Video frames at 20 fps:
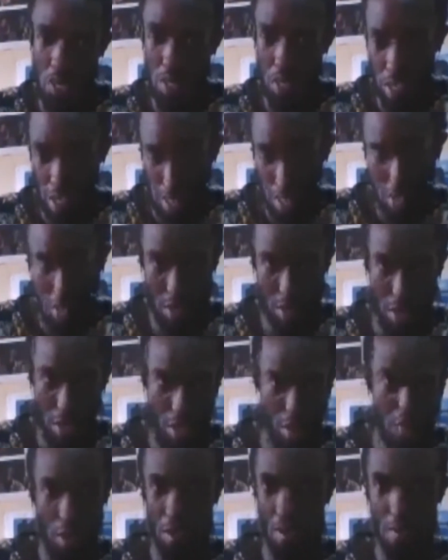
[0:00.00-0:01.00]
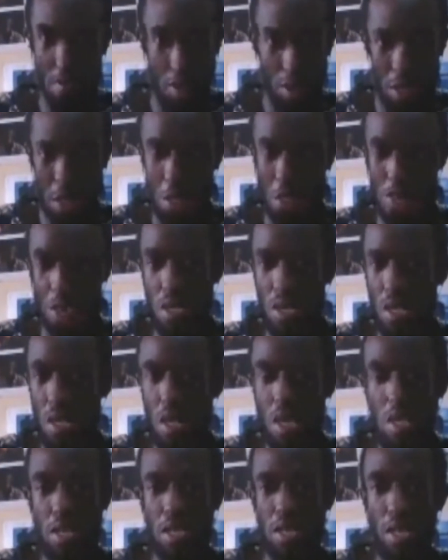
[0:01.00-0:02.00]
They just do a green screen,
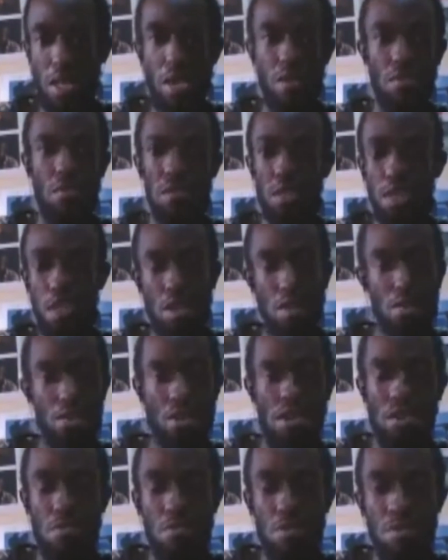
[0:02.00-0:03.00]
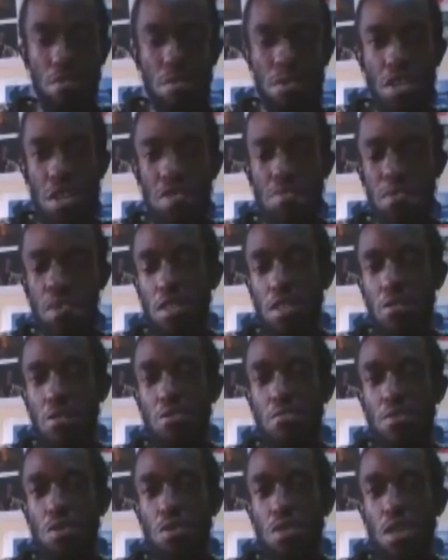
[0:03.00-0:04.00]
and everything else is built up in the
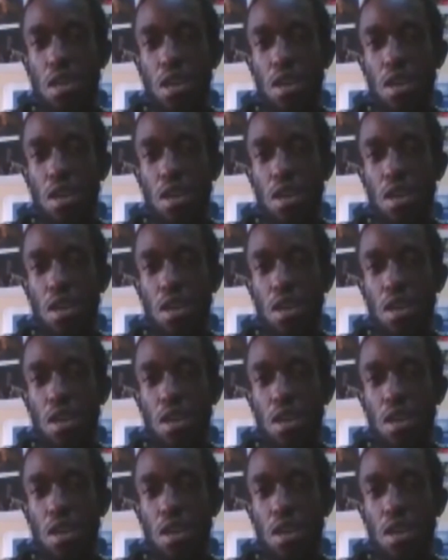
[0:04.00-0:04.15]
computer.